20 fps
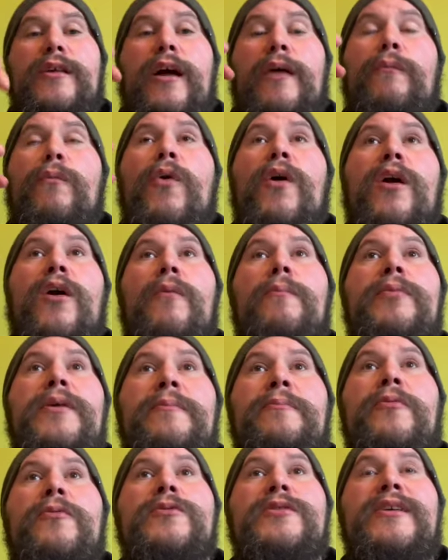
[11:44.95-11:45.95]
And what a complete
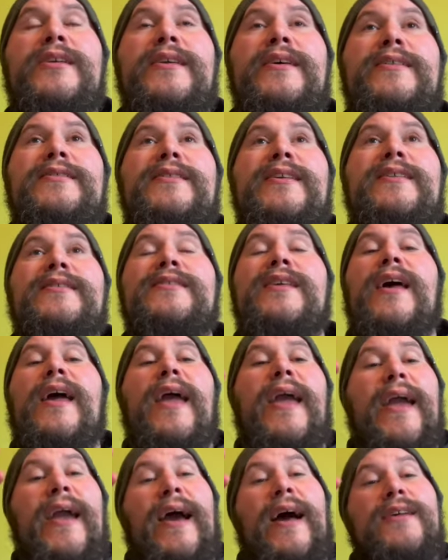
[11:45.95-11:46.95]
protein is
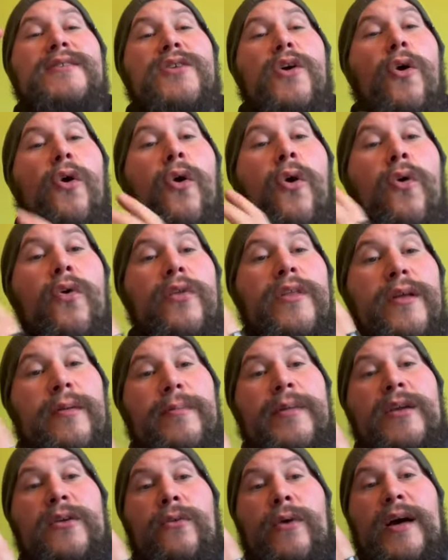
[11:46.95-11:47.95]
it has all the
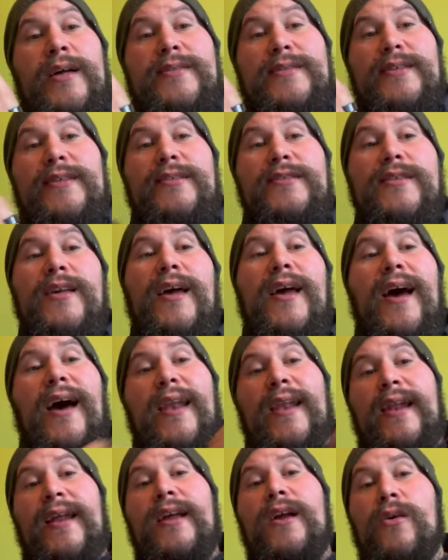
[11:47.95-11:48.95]
amino acids, and
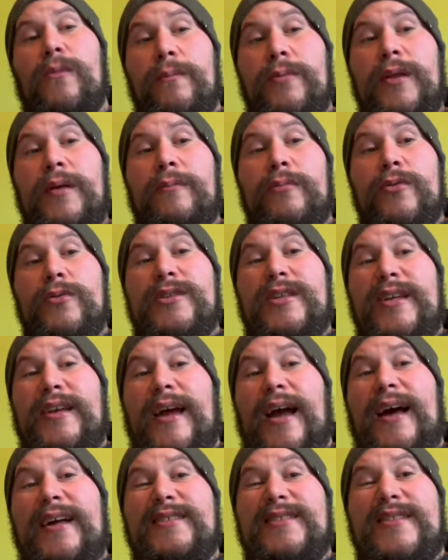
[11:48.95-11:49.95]
an incomplete protein
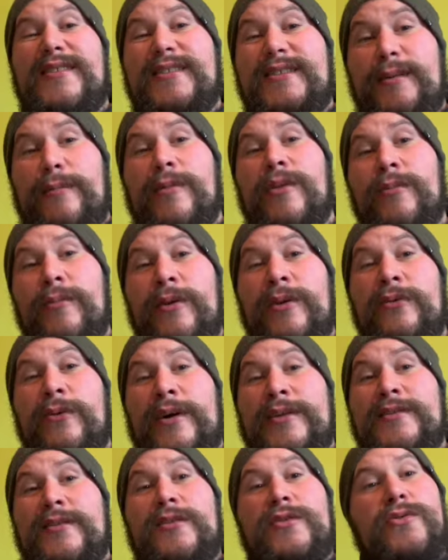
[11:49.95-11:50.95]
has some of the amino
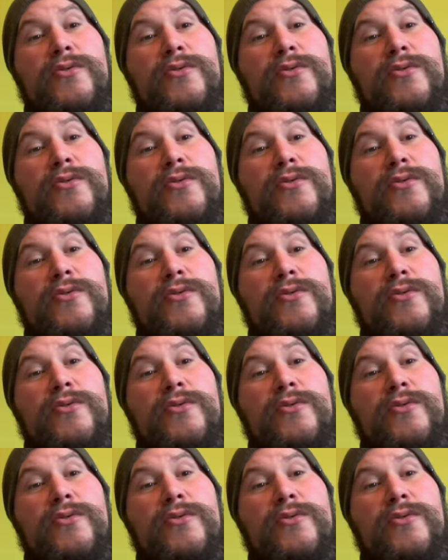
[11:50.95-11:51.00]
acids.